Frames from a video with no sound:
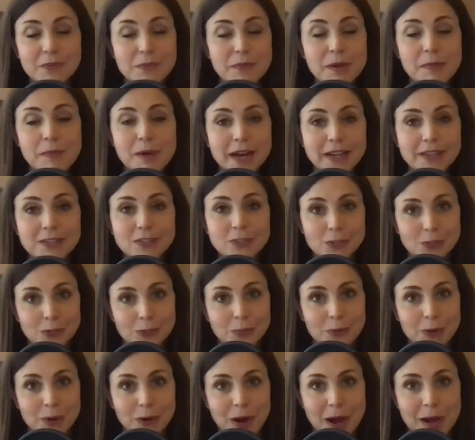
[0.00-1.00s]
my master's
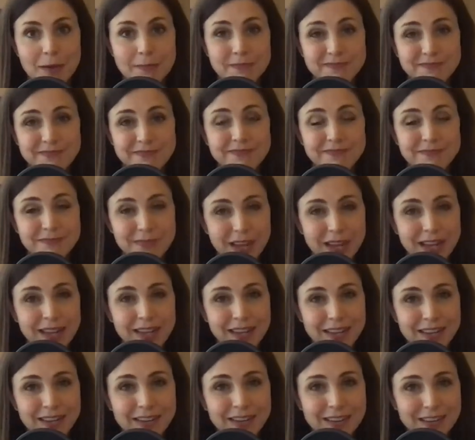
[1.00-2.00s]
program. And
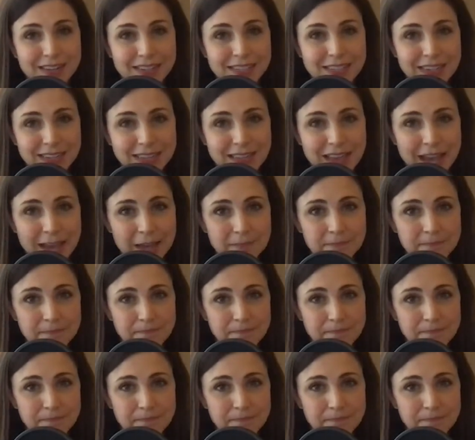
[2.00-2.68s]
I'd already done that.